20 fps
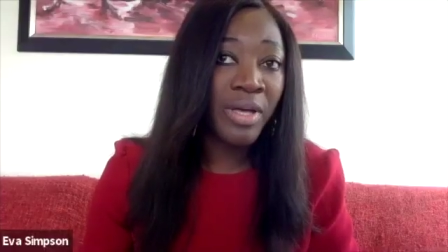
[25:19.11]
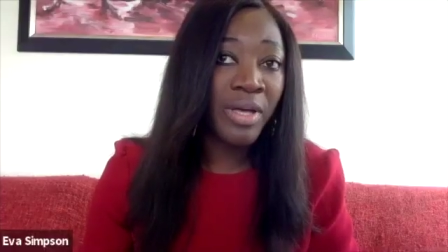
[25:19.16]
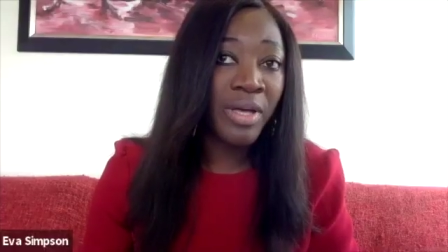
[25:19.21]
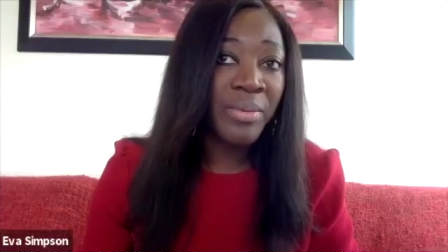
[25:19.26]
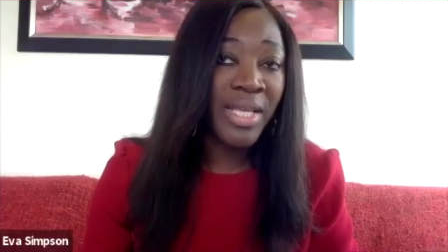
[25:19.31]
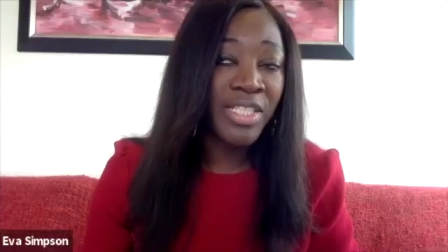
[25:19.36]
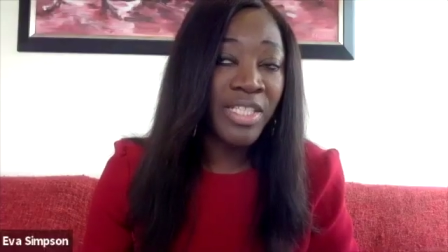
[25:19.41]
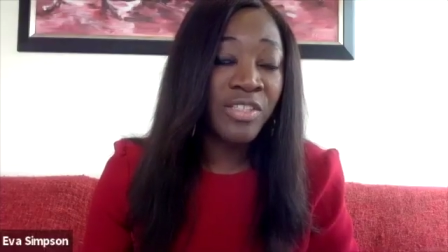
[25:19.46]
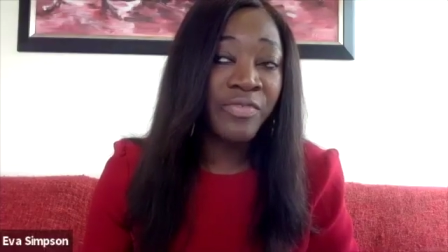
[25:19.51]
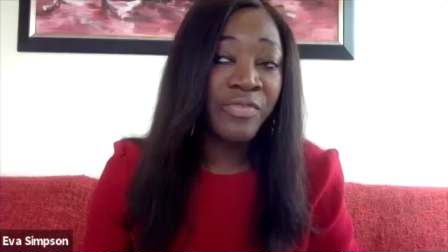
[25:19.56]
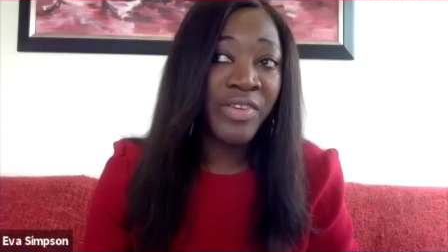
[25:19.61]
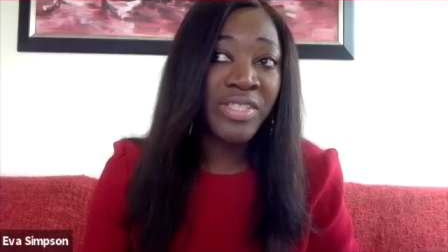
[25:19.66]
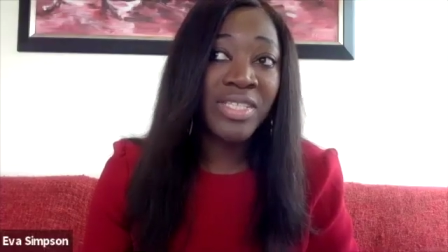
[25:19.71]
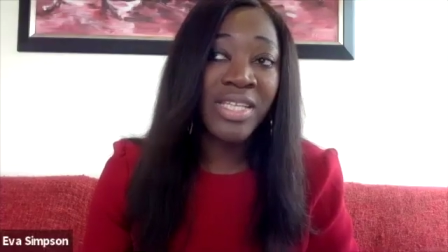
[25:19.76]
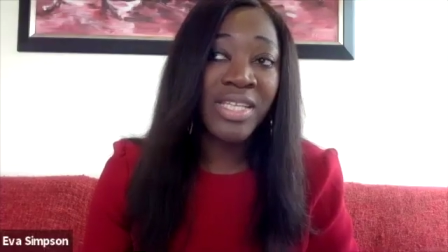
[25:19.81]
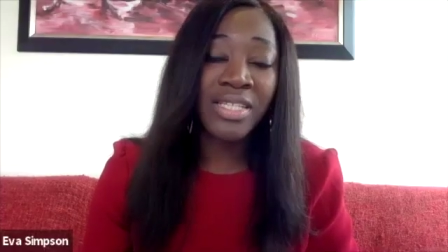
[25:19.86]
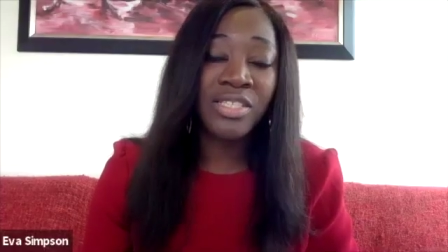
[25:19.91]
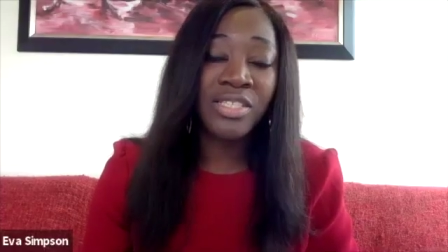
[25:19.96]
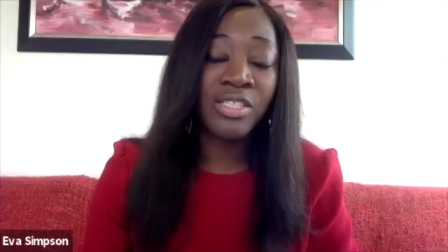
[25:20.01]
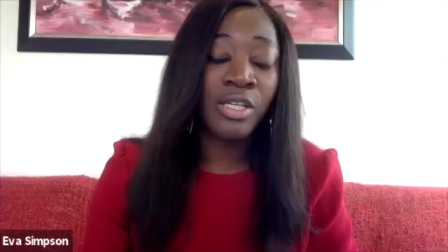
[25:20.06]
I mean, that's
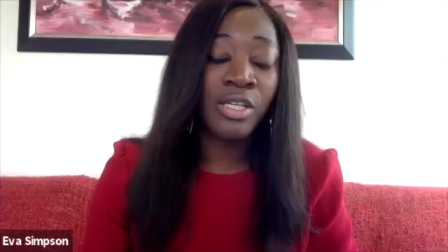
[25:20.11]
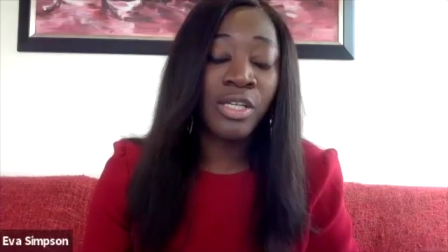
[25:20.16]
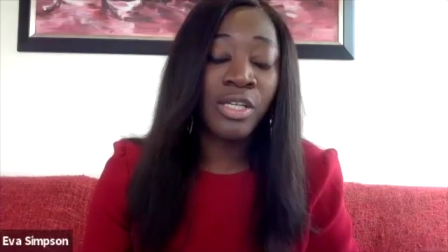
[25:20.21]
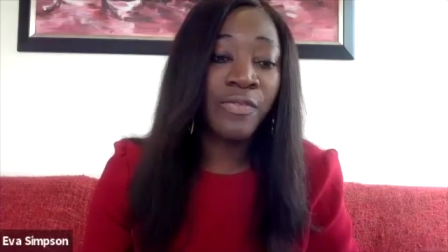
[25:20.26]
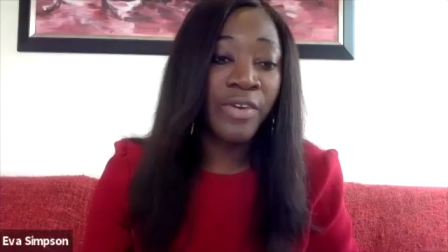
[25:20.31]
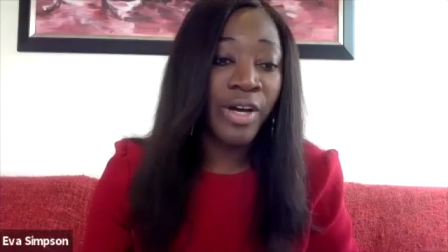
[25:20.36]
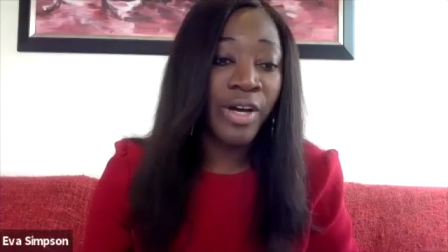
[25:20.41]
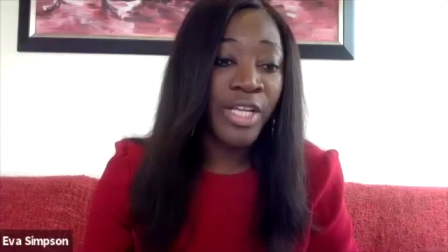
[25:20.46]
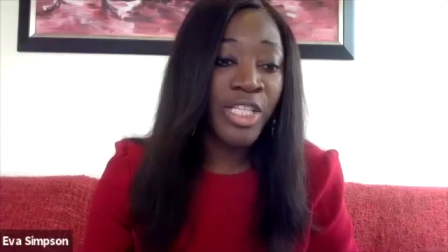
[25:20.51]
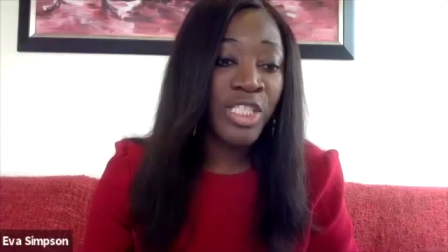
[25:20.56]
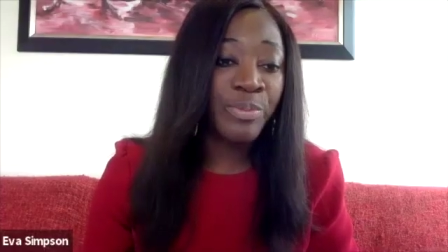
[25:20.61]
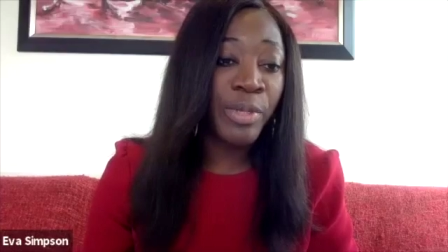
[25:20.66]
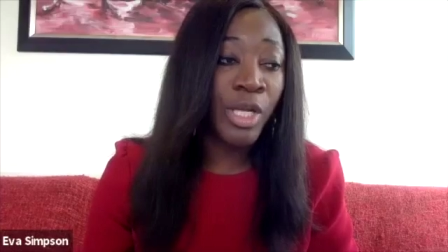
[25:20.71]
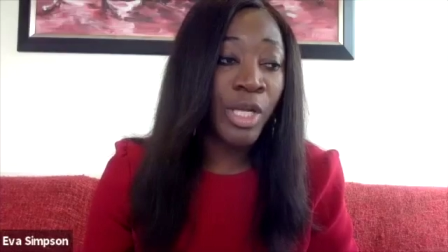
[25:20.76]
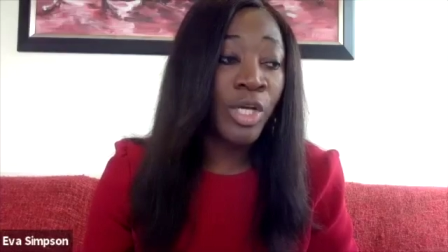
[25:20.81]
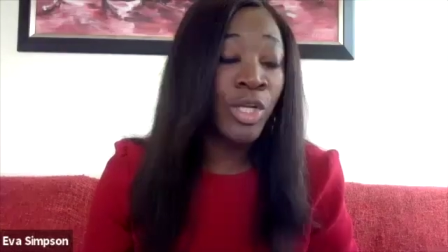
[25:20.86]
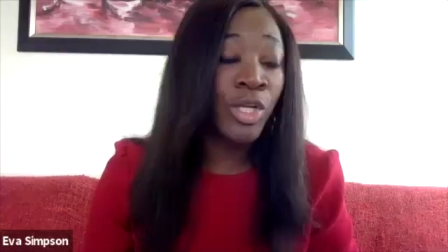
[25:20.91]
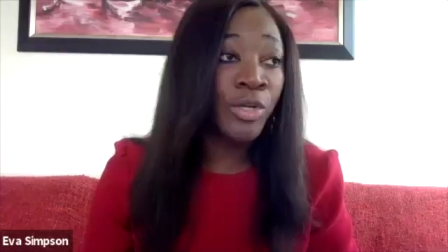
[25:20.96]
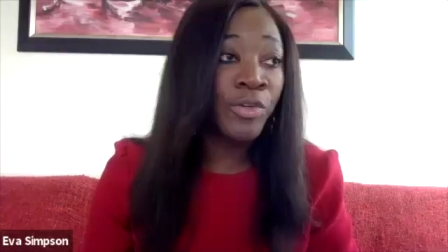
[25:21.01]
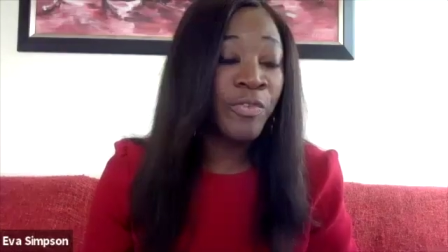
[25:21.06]
fantastic advice, but
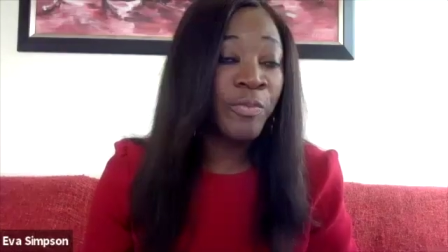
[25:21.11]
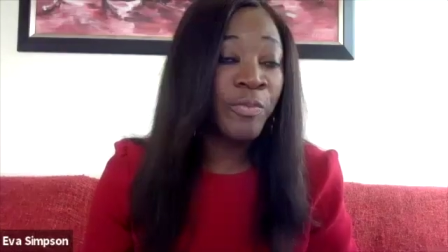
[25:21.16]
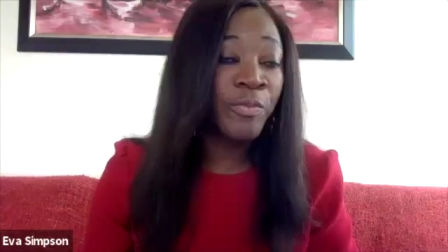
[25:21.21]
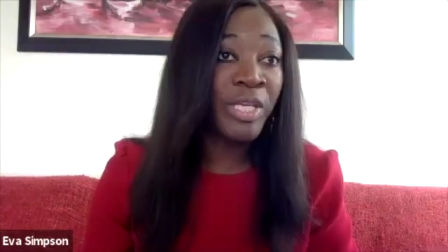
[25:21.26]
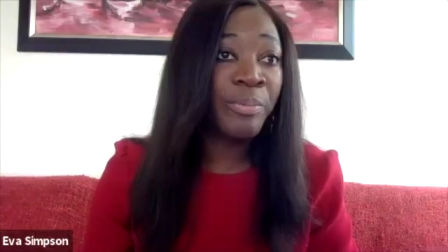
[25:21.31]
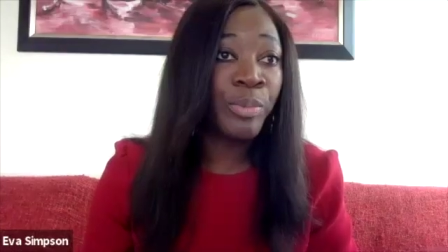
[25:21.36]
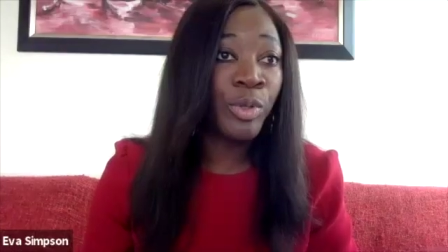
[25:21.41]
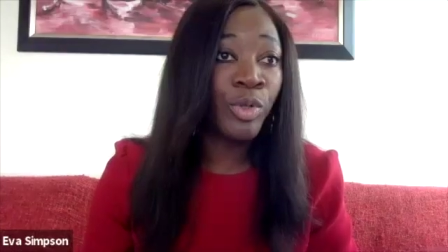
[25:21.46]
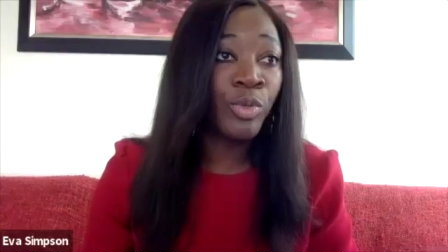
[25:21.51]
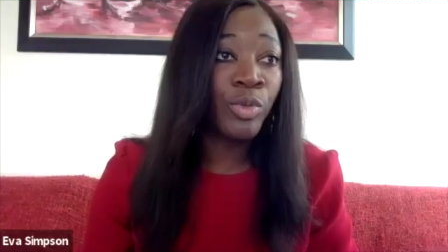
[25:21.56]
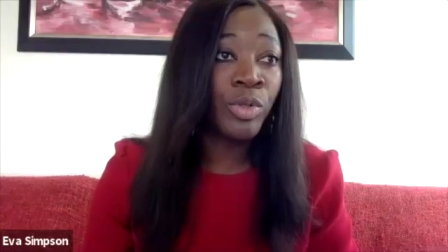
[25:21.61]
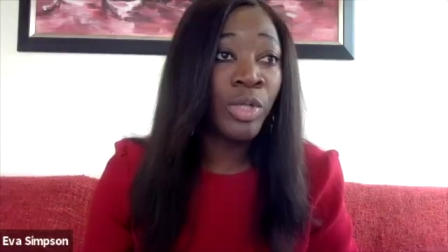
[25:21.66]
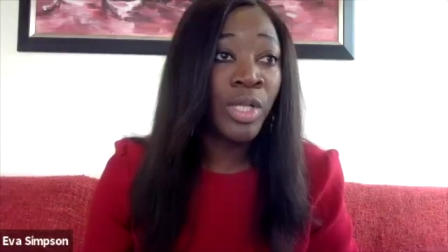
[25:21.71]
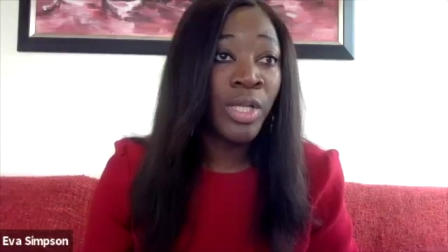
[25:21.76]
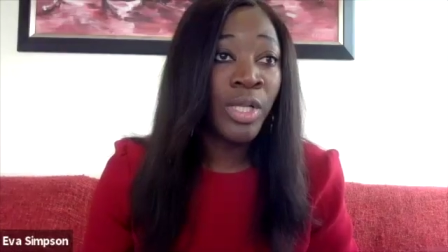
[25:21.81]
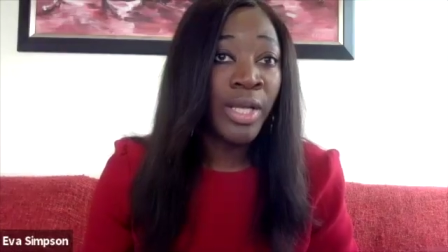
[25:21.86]
a lot of people